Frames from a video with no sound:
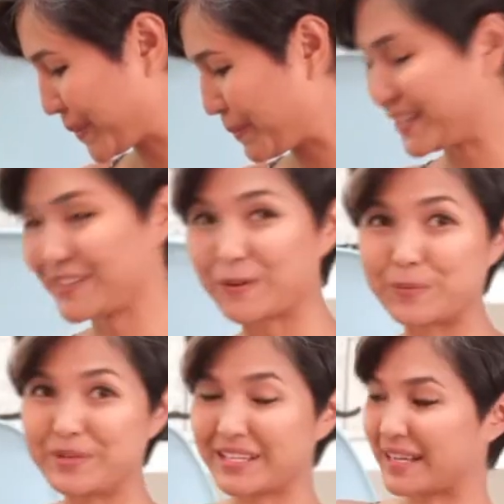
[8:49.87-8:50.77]
my
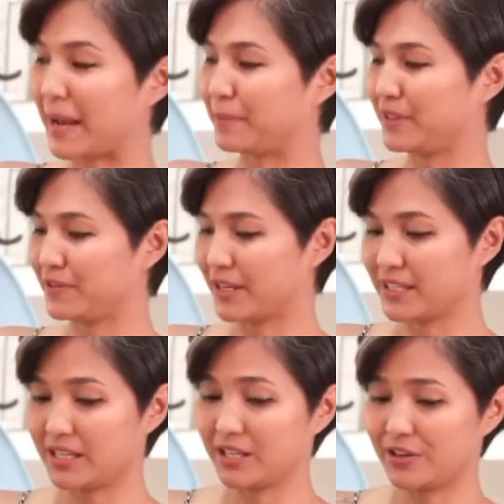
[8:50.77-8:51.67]
SCOBY is happily
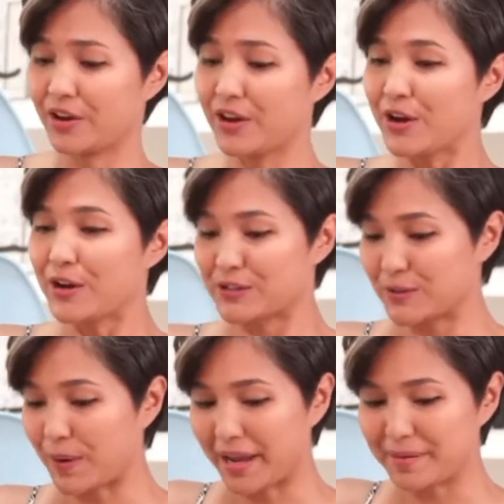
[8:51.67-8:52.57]
resting in here.
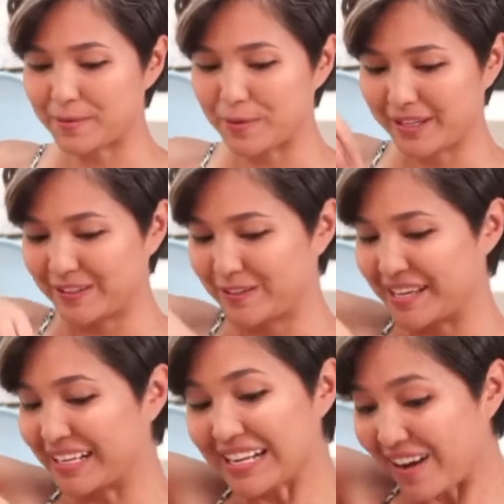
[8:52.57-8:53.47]
So I am going to
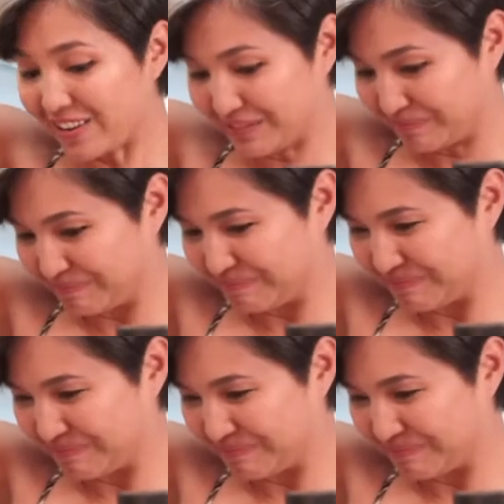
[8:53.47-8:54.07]
get it out.